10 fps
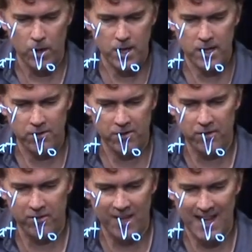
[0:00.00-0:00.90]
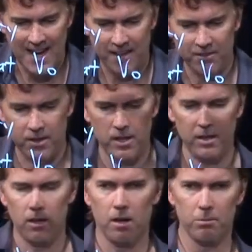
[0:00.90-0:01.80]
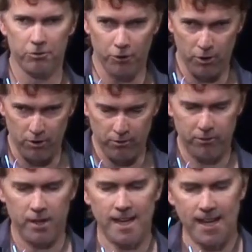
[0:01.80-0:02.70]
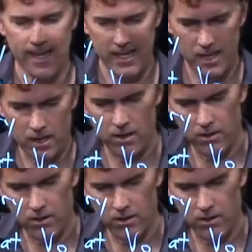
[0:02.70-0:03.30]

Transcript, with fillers: What is the velocity observed in